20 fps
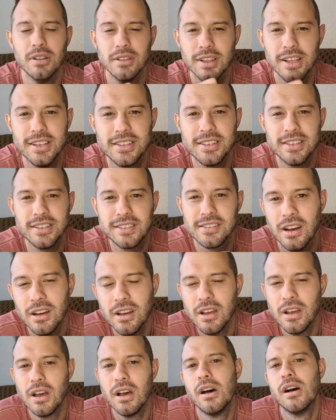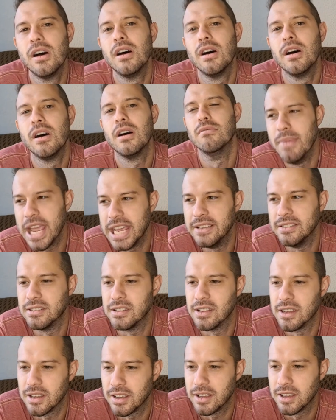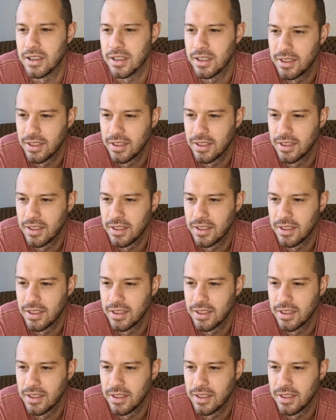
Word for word: Melissa, amazing.